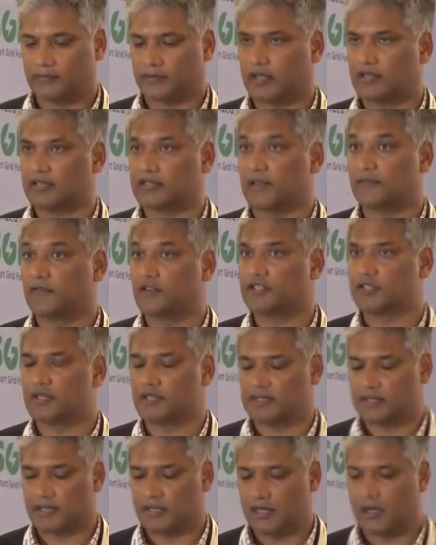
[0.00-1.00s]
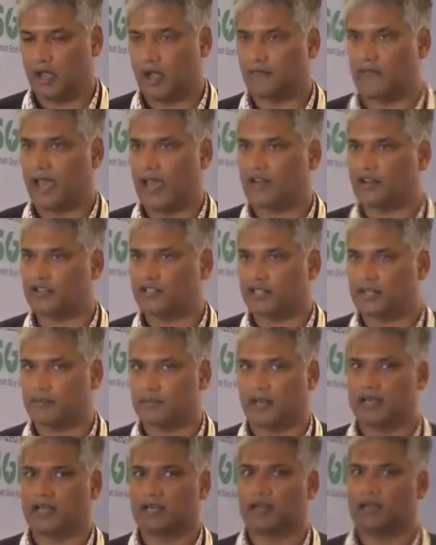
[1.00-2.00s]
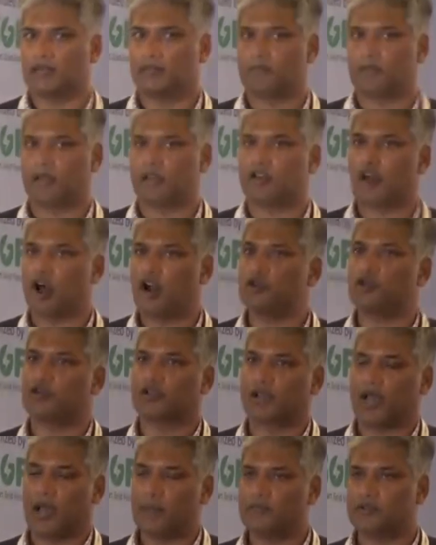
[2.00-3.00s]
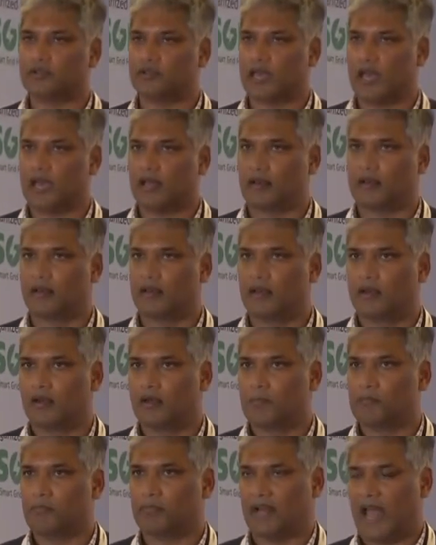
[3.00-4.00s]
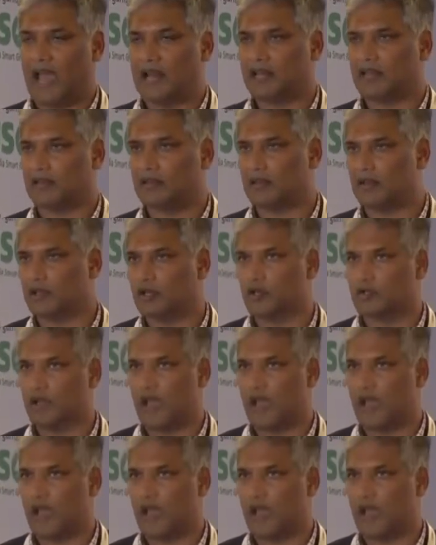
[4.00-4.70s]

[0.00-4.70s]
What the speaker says: sufficiency of energy, but in order to come to that planning, you